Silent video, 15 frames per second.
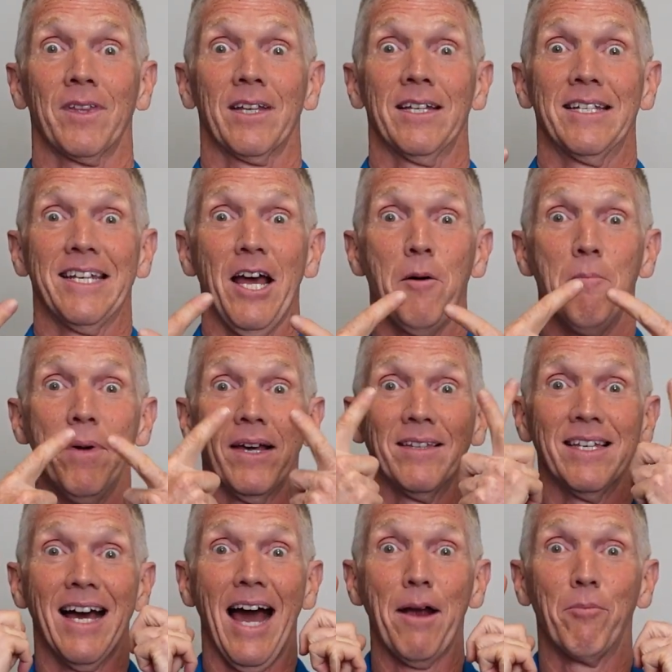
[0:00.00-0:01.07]
See how big
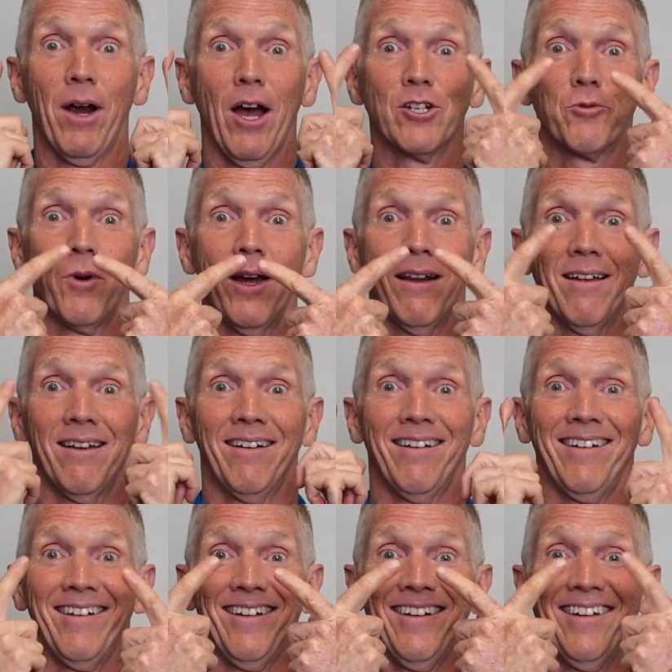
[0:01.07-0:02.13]
the eyebrows went?
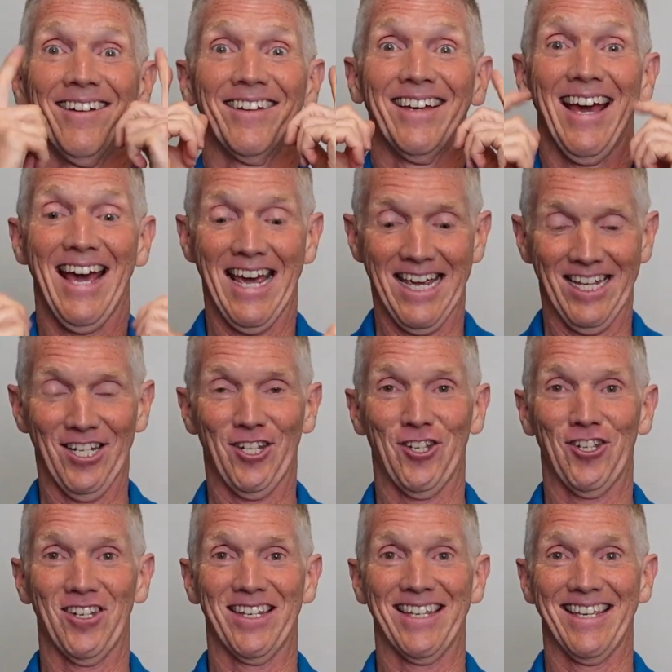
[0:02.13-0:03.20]
Okay,
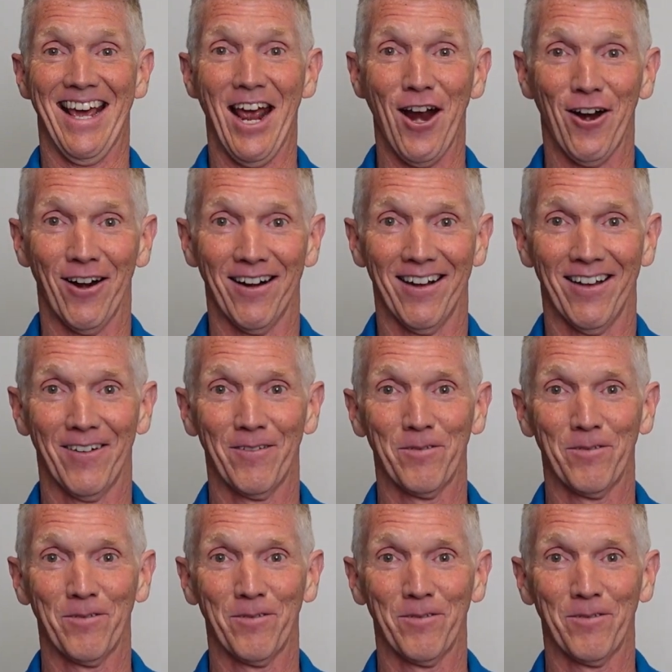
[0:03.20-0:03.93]
scared.